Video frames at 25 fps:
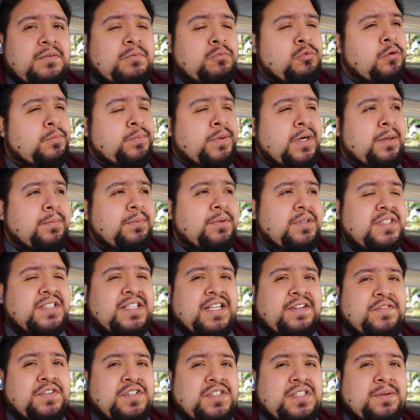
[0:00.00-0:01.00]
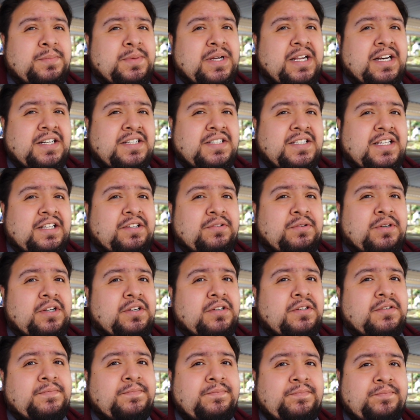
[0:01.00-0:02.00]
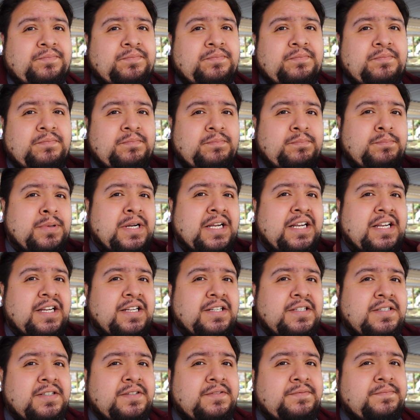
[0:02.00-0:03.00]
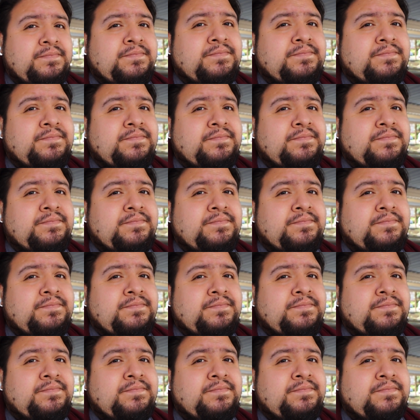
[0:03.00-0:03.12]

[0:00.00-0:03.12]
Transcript: we'll probably save you some headaches down the road. Bye, guys.